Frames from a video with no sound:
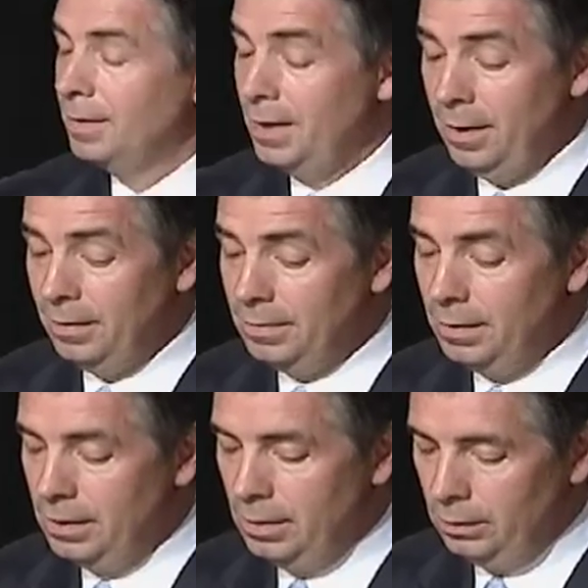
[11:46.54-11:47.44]
Yeah.
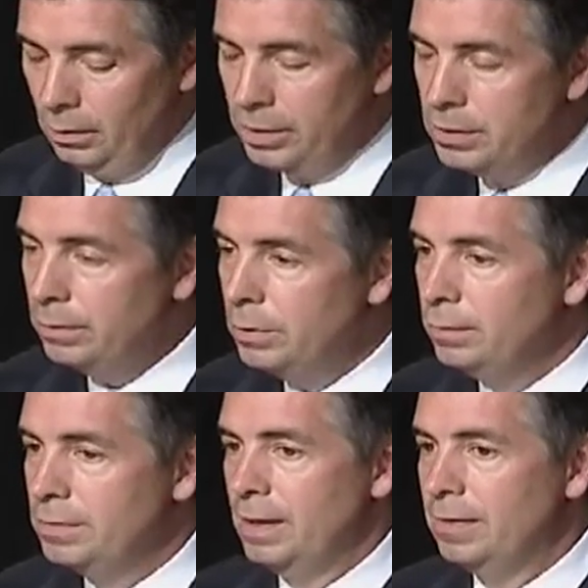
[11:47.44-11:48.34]
Laura, you,
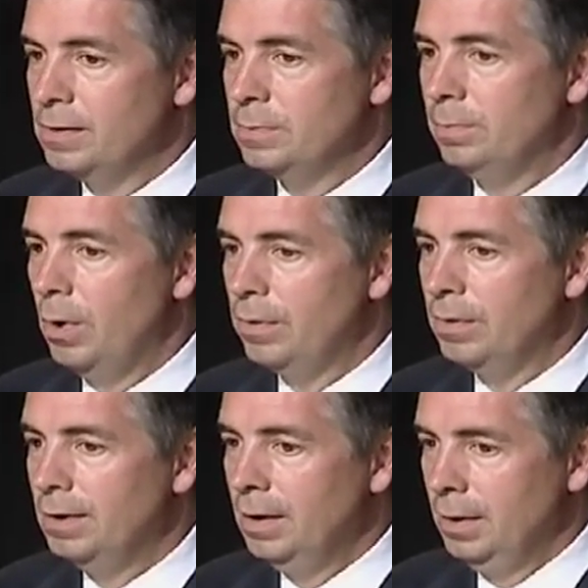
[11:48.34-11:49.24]
you've seen this from both
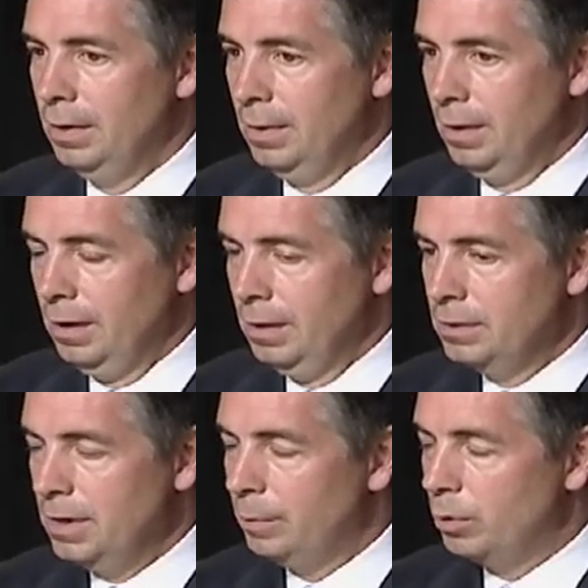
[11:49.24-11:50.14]
the
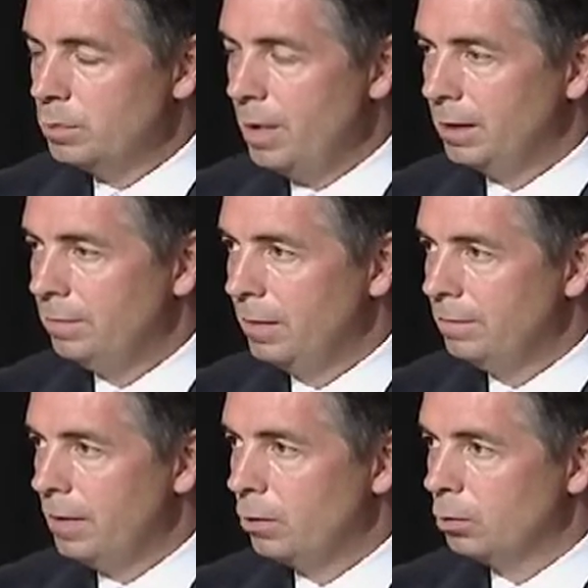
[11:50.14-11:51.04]
state perspective and the
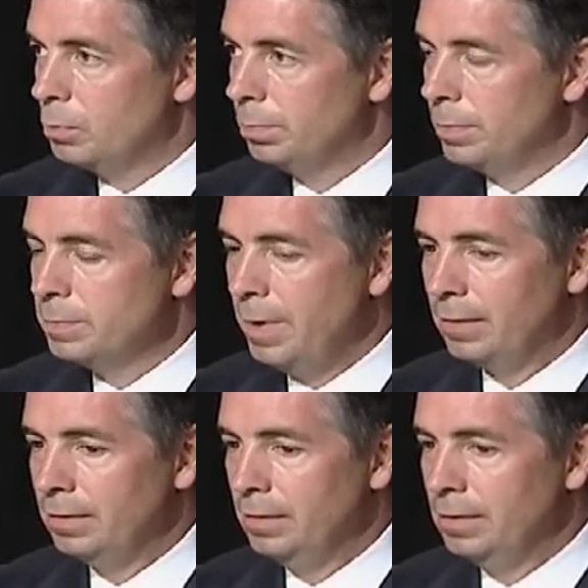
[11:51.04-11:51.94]
federal
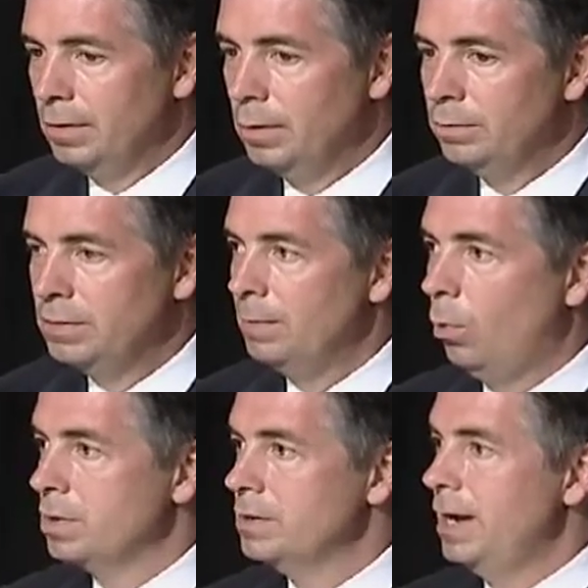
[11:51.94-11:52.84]
perspective, and, and you've seen
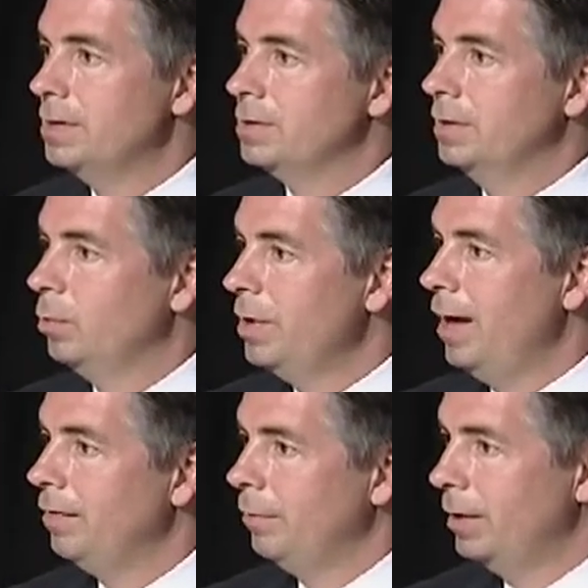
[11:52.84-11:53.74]
more states than we
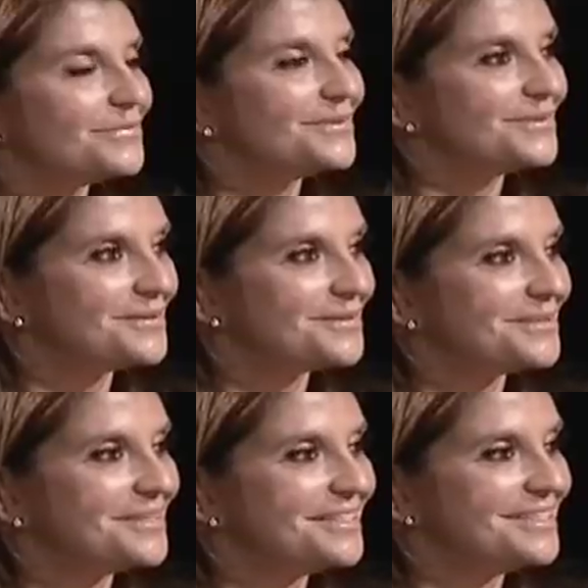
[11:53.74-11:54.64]
have. I mean, I've
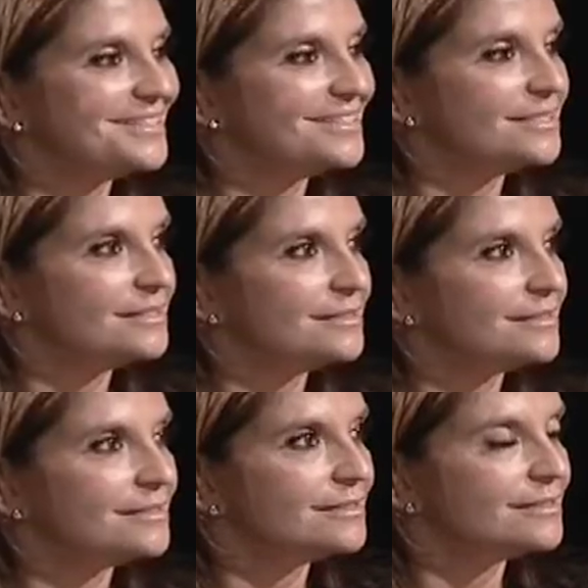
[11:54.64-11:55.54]
seen
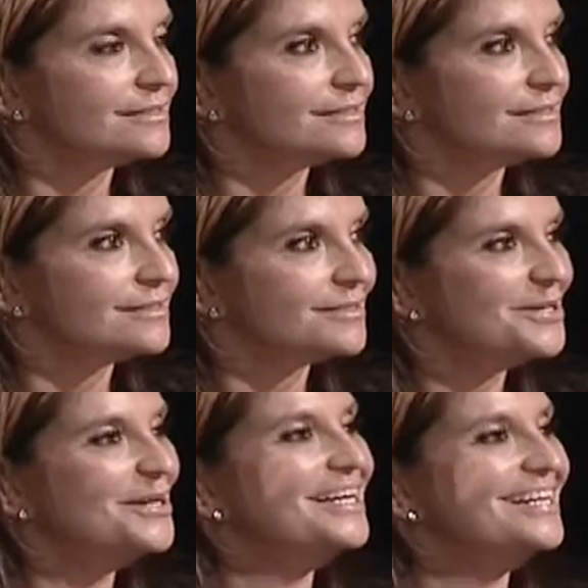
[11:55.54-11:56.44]
my state, you've seen yeah, your
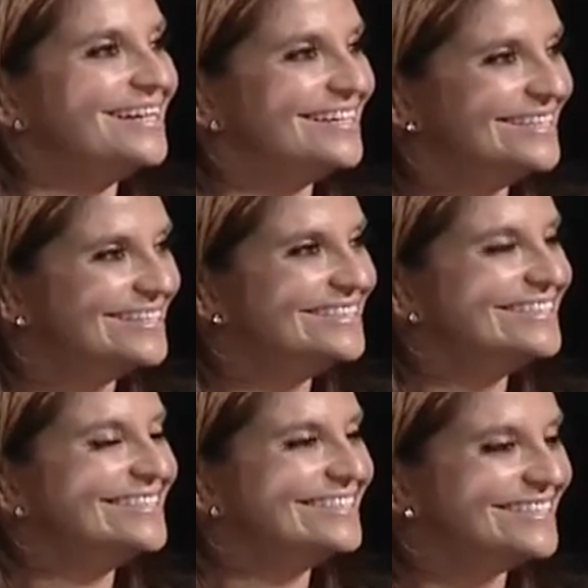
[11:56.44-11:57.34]
right. state, you've seen a lot of
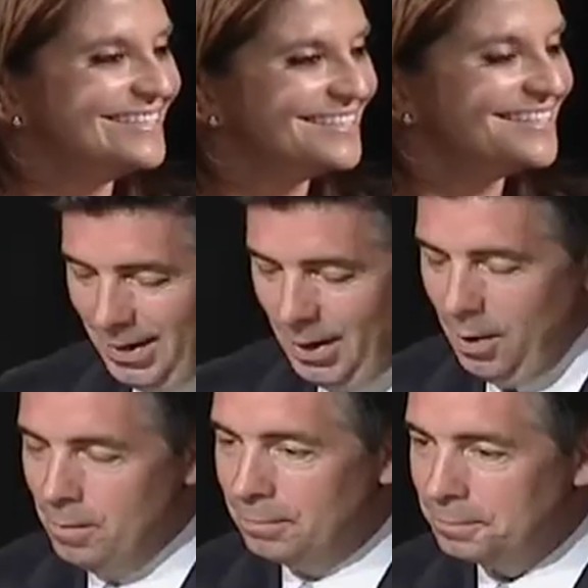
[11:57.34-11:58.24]
states. Yeah.
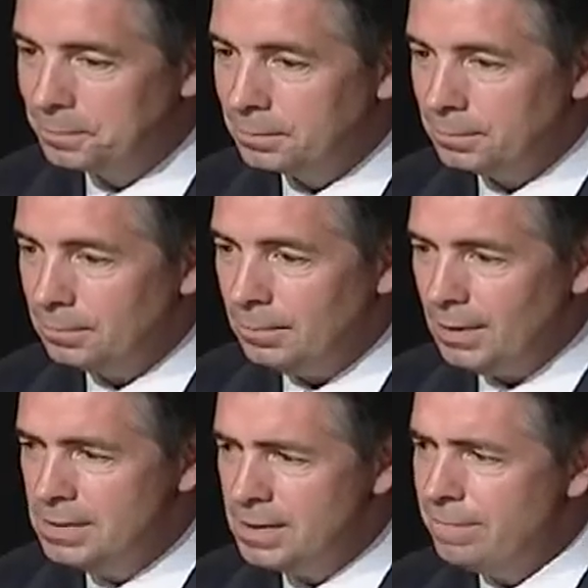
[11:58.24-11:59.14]
Um,
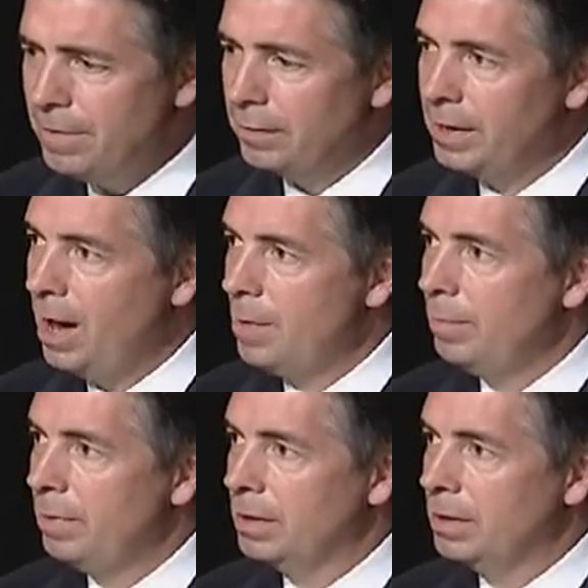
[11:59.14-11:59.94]
is that fairly common?